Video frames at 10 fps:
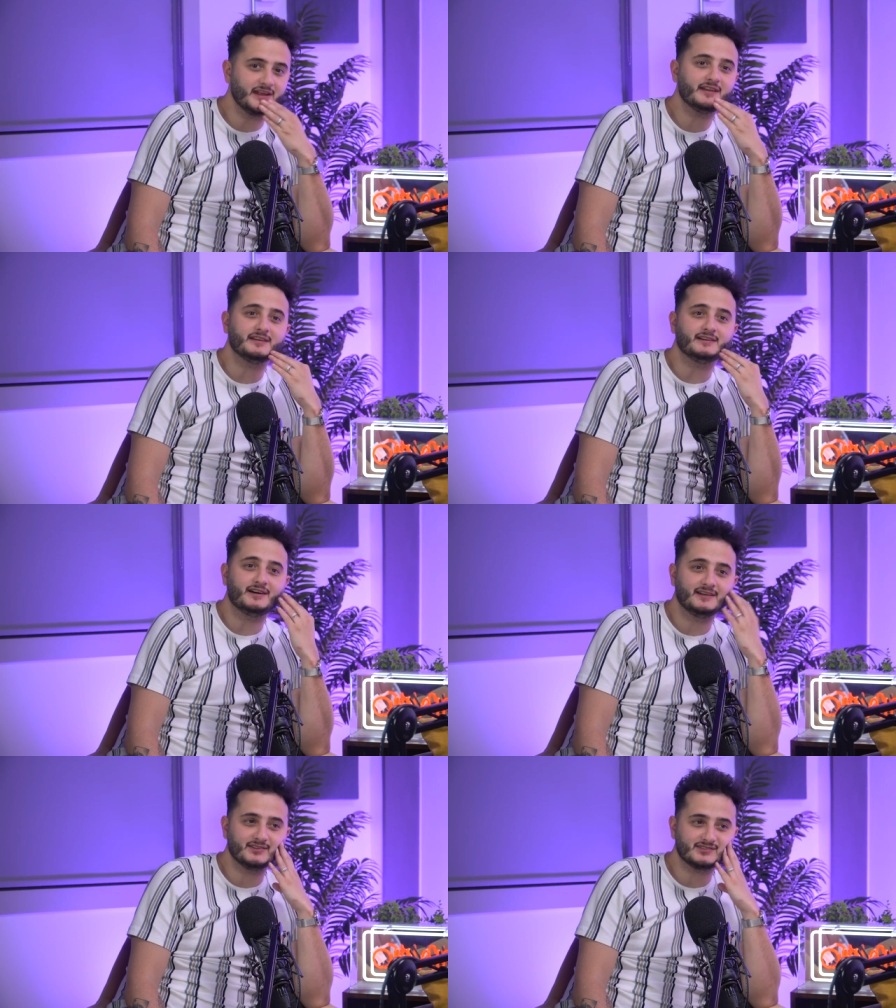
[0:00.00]
on the edit.
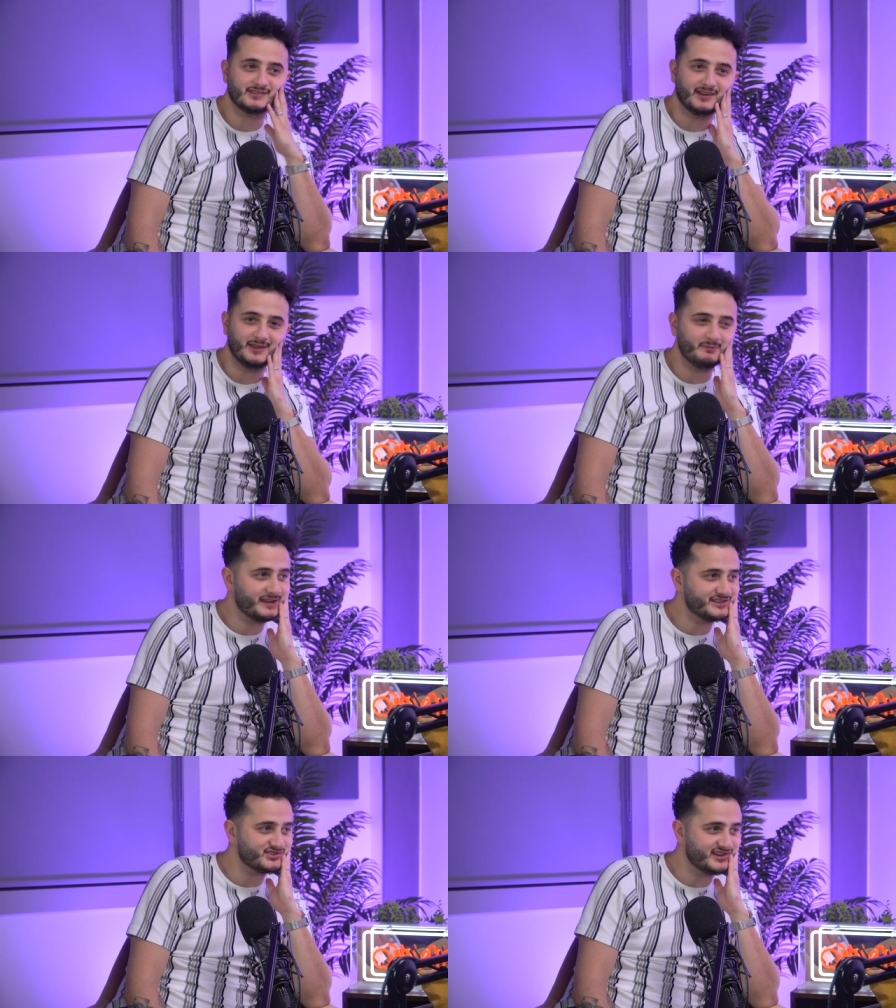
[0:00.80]
I looked like the
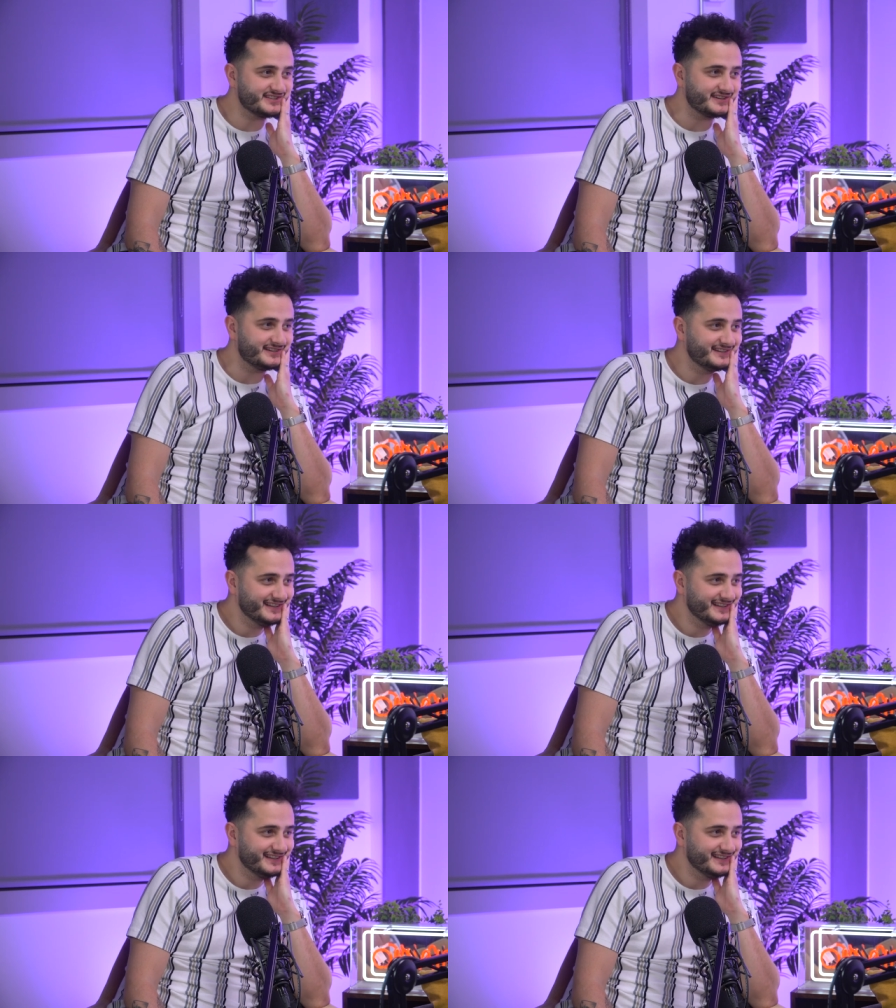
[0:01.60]
biggest traitor.